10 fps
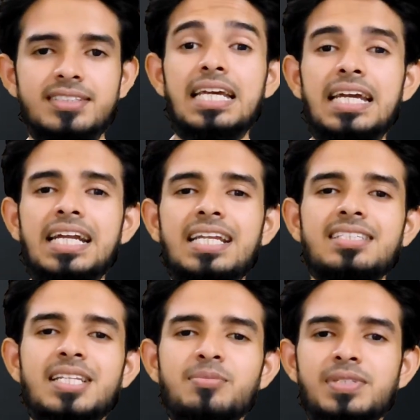Link in
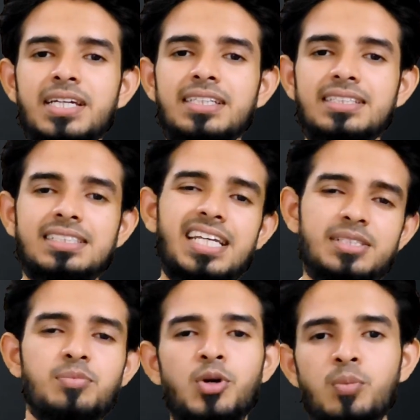description,
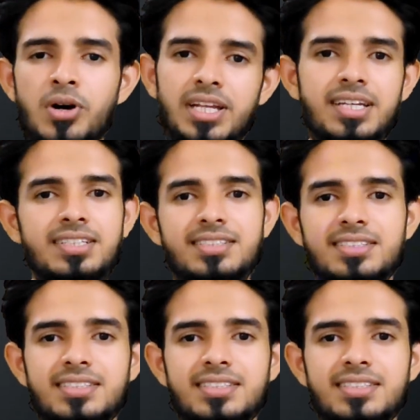just bookmark it.